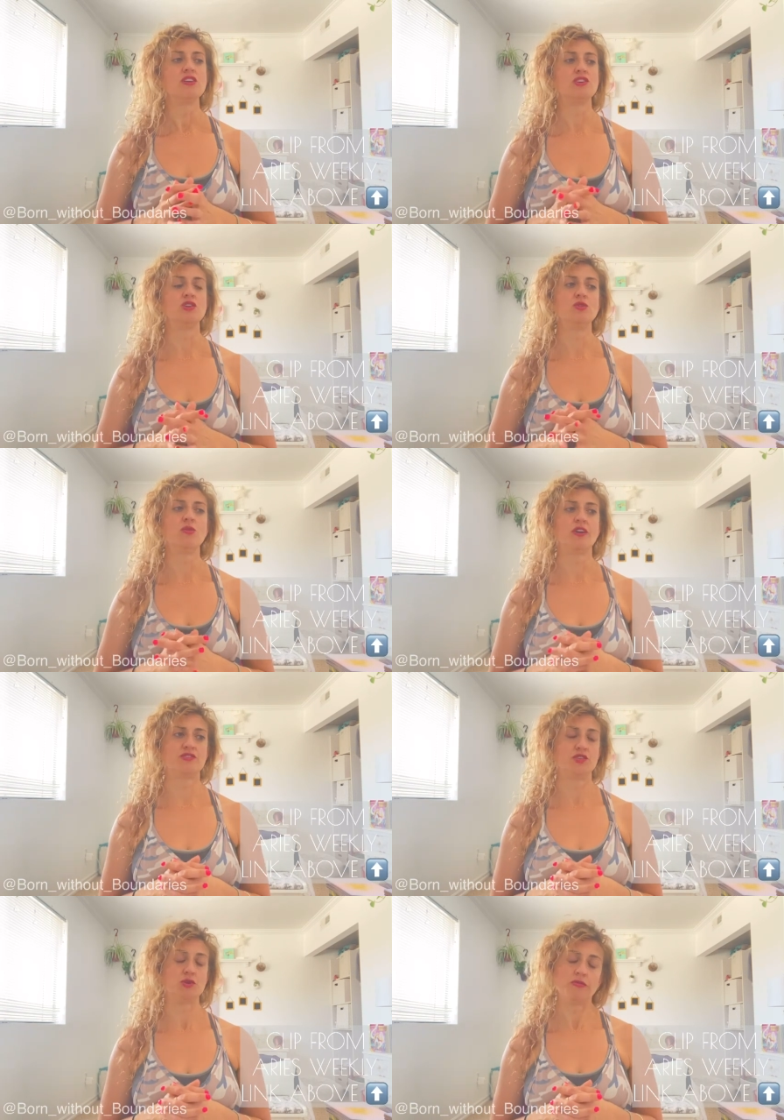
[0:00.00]
You
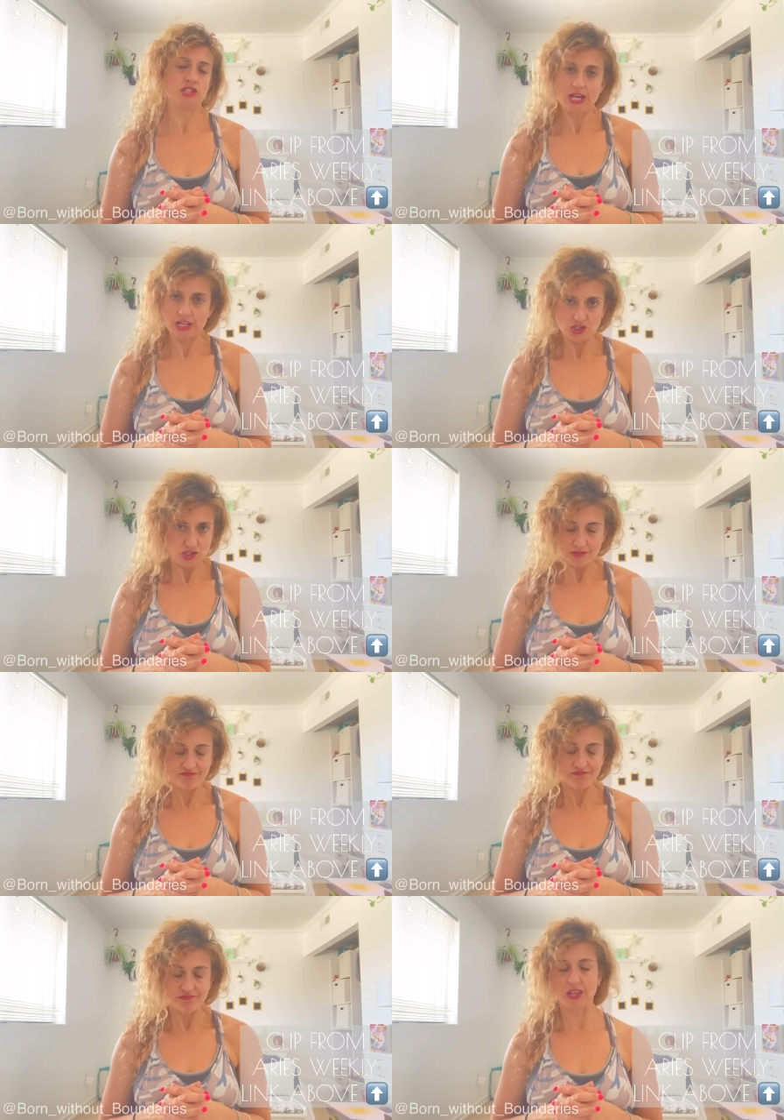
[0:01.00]
are, you have changed.
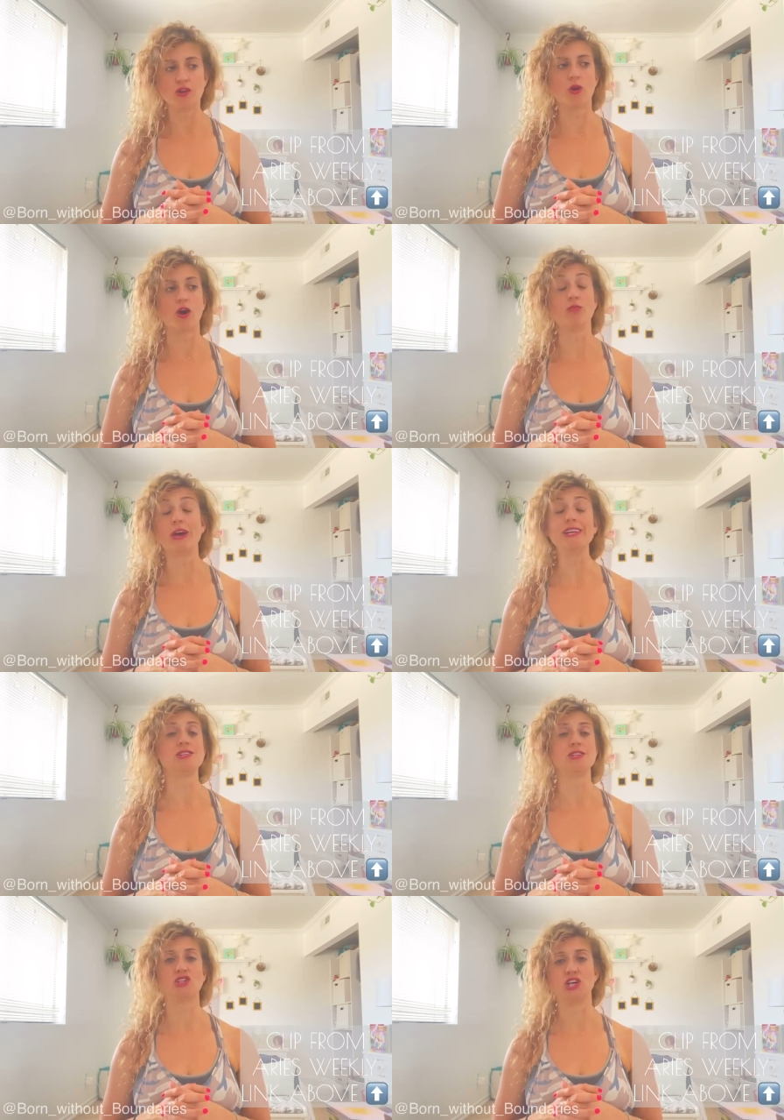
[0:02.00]
You are ready
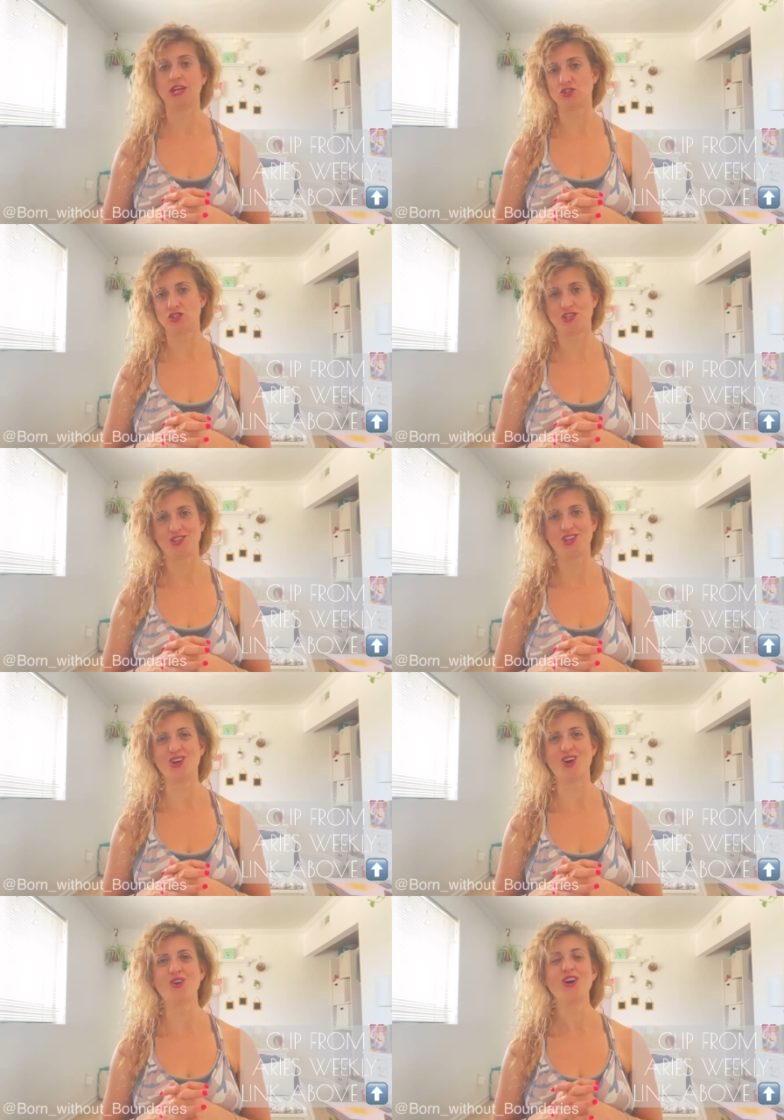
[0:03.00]
to change. You
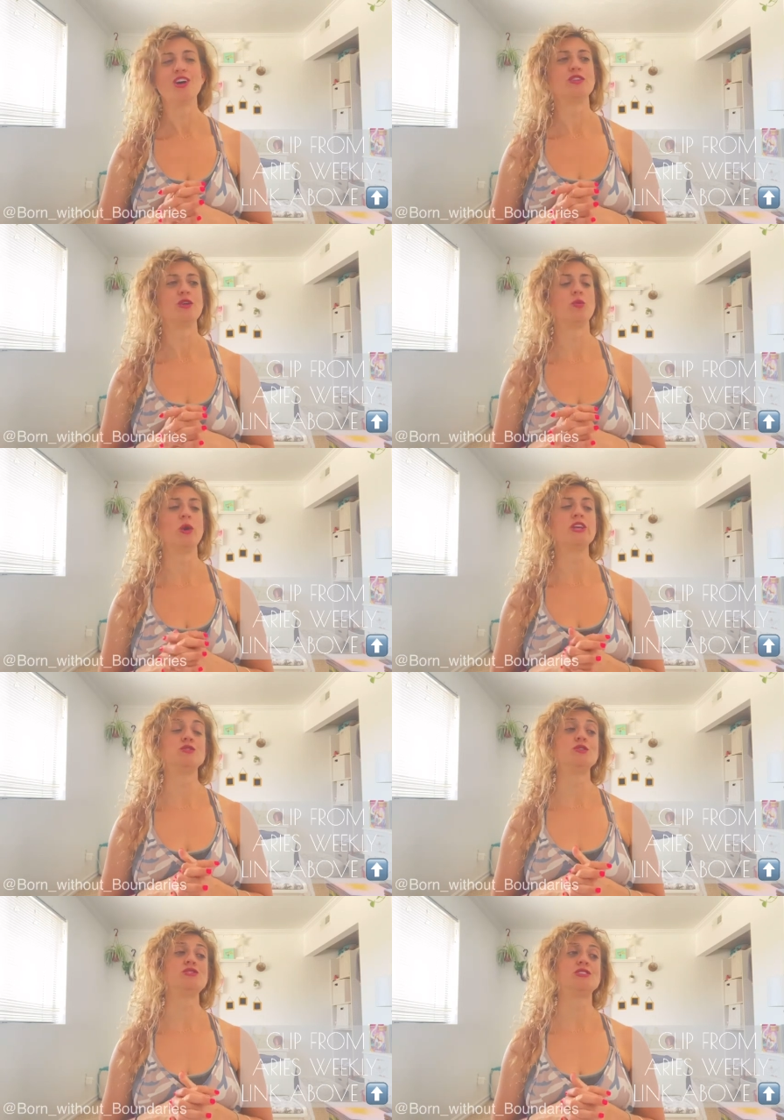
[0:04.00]
know, that what you
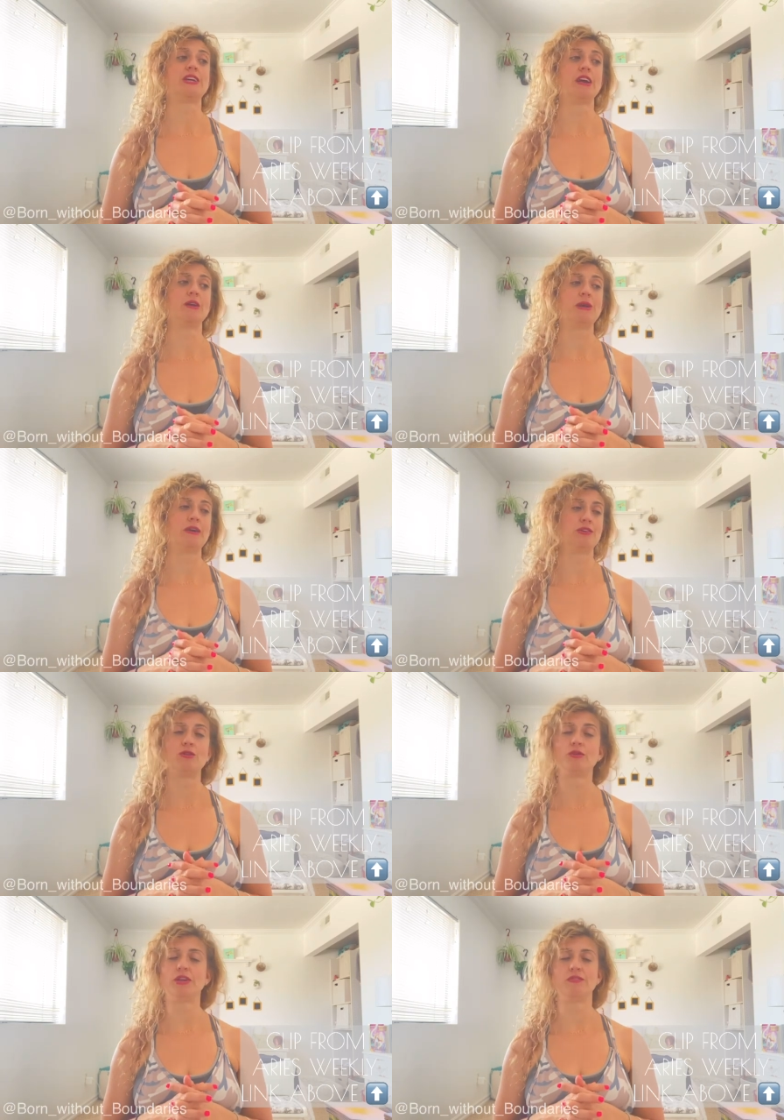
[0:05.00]
used to care about, you
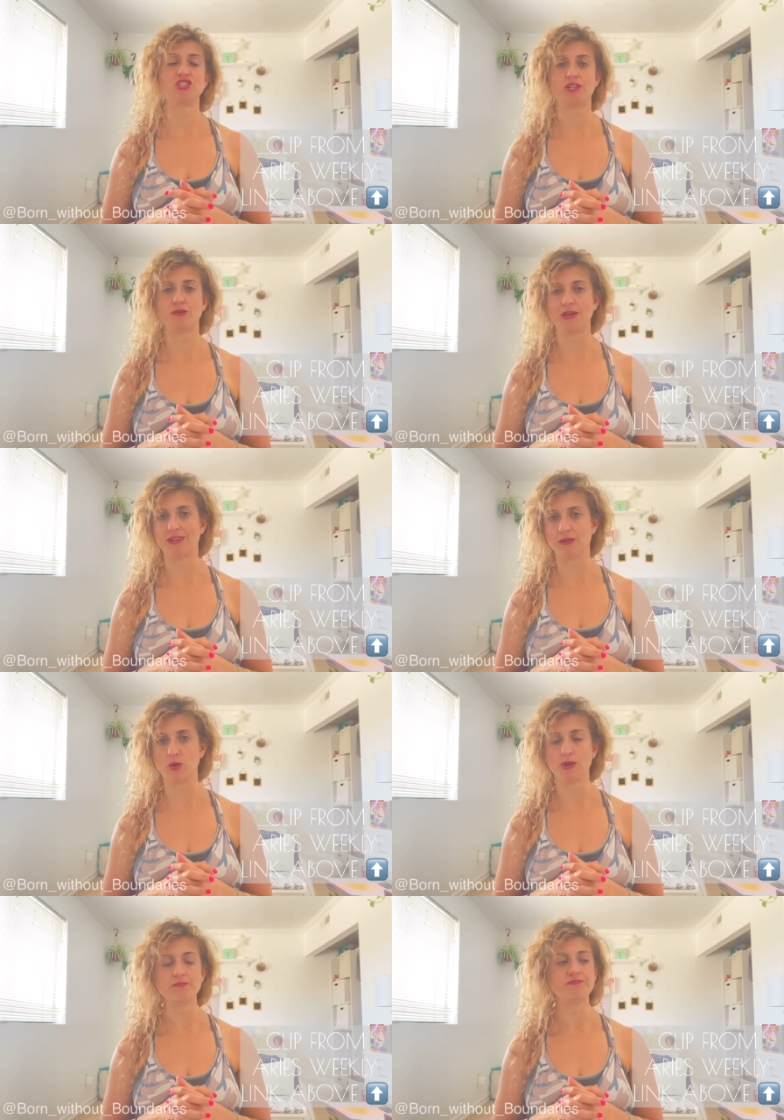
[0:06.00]
don't give a shit about
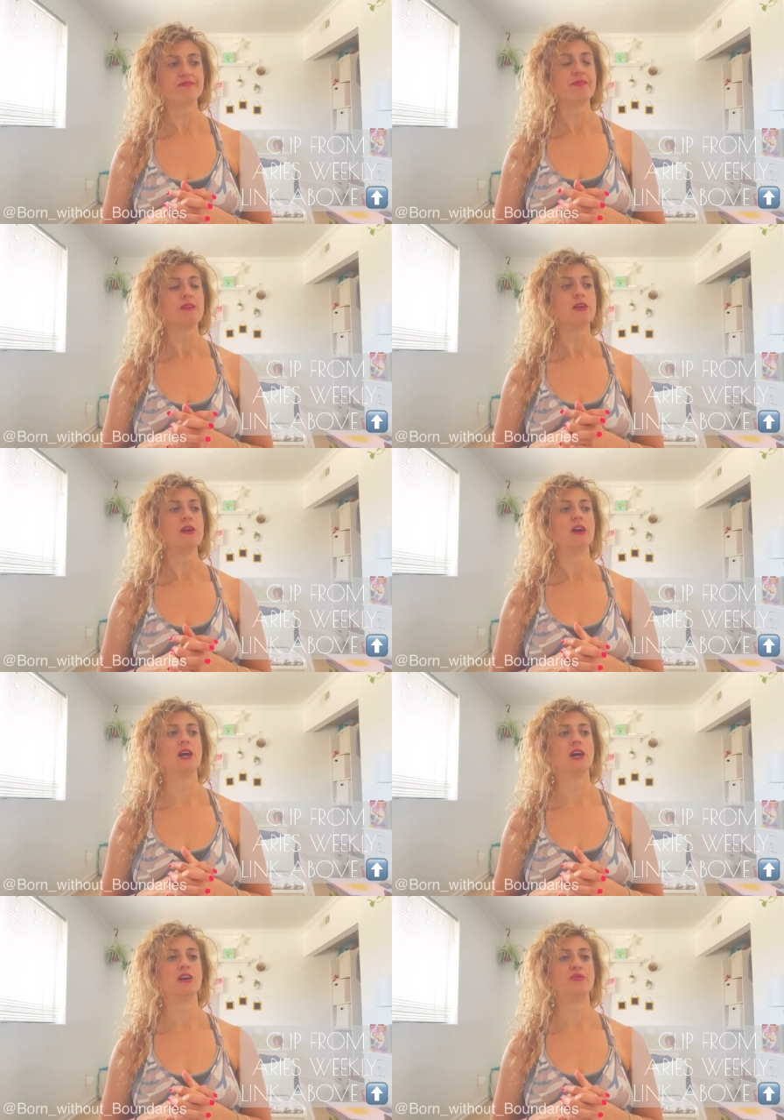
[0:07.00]
anymore.
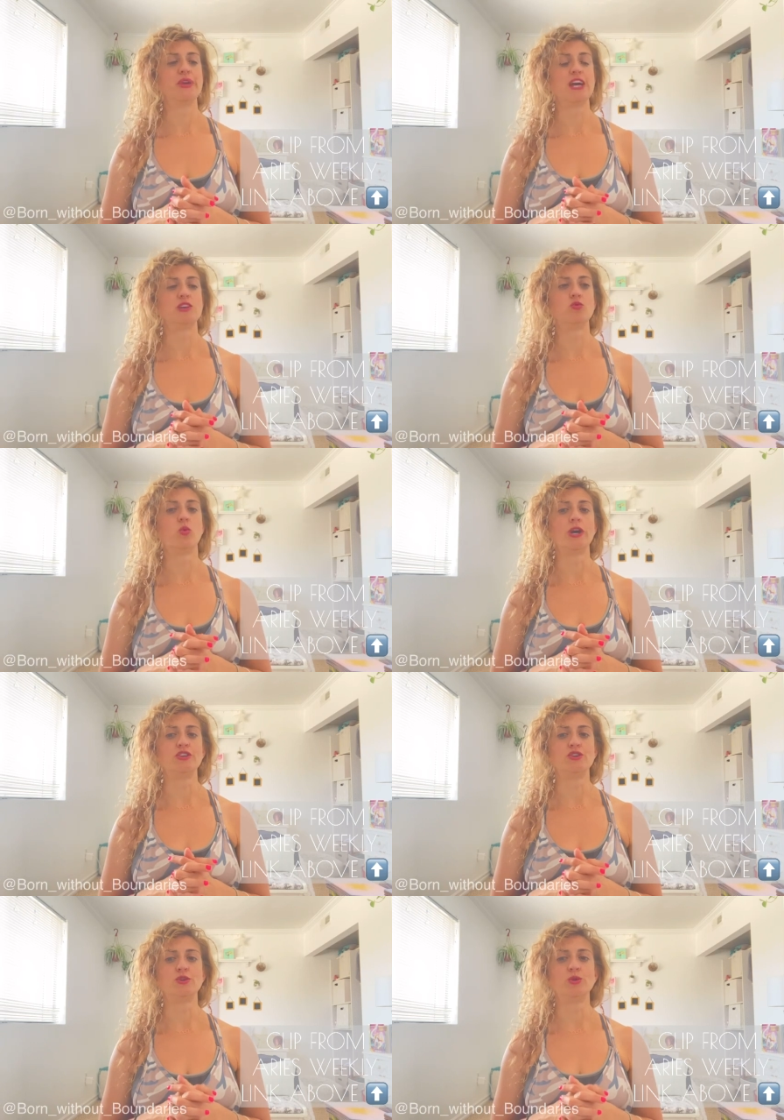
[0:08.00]
Um, and
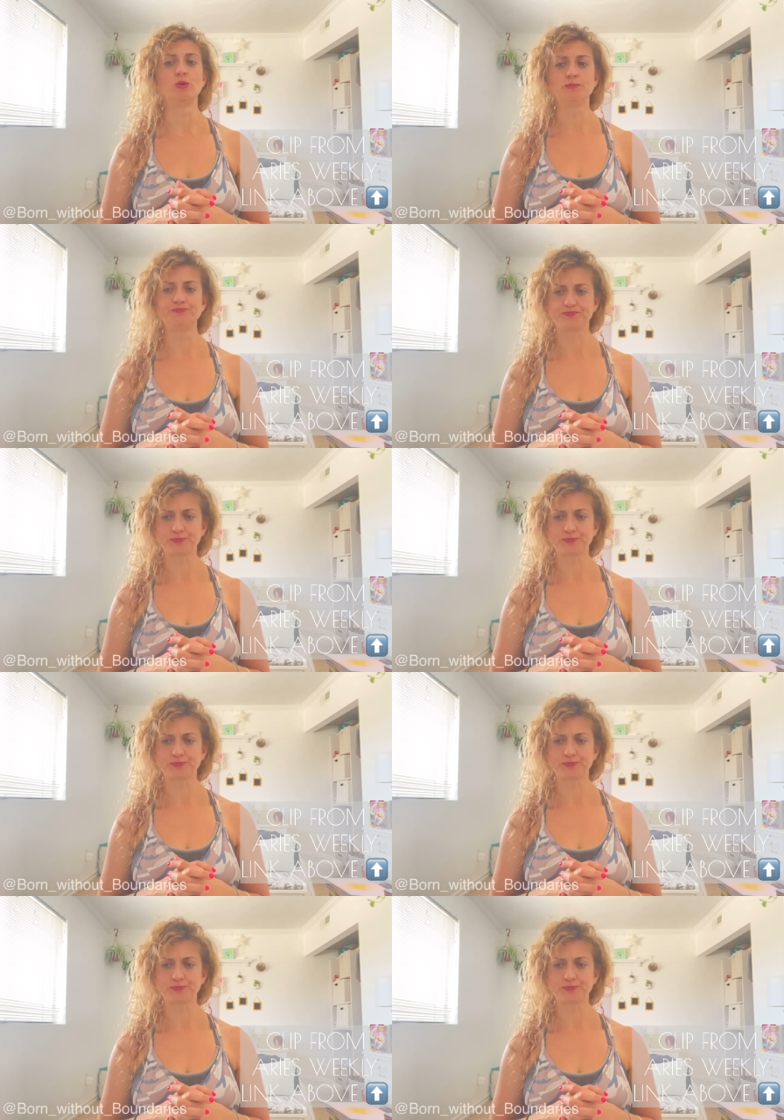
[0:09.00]
what you